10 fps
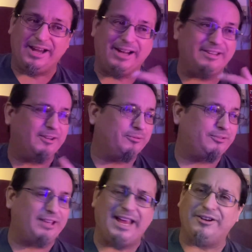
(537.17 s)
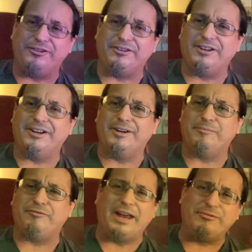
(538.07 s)
don't know, standard
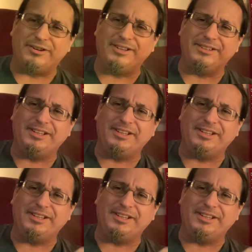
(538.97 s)
favorite.